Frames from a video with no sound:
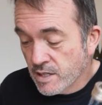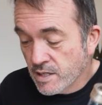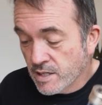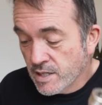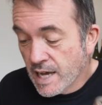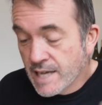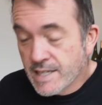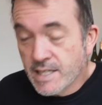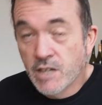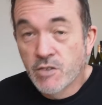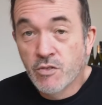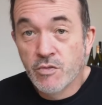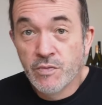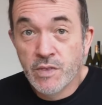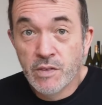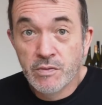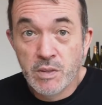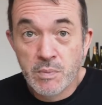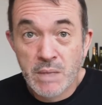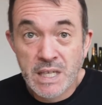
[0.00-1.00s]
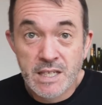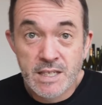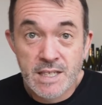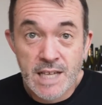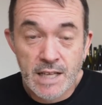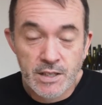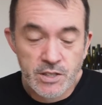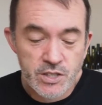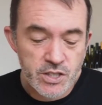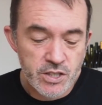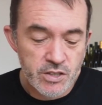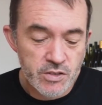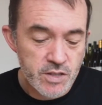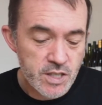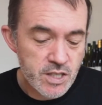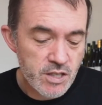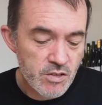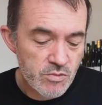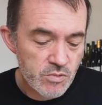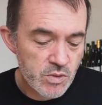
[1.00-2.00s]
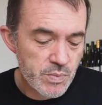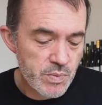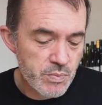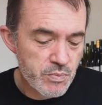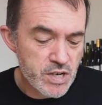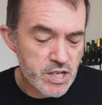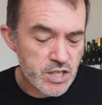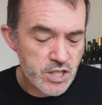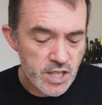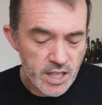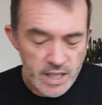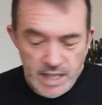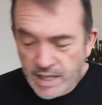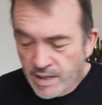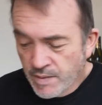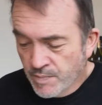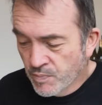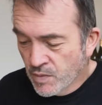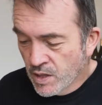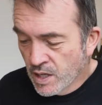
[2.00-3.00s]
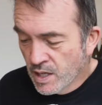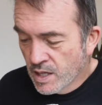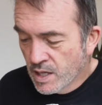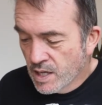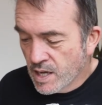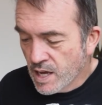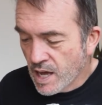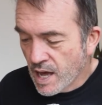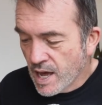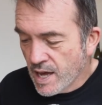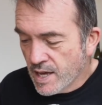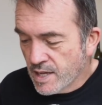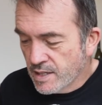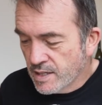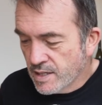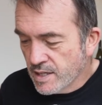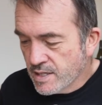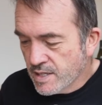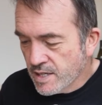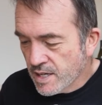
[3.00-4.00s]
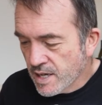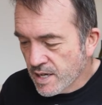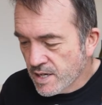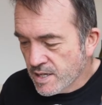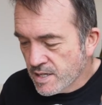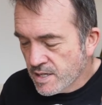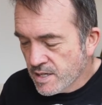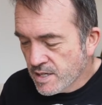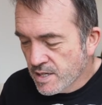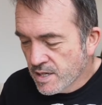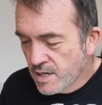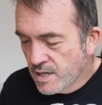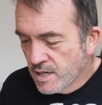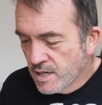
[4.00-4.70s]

It's 850 meters altitude, so it would be pretty chilly. And this is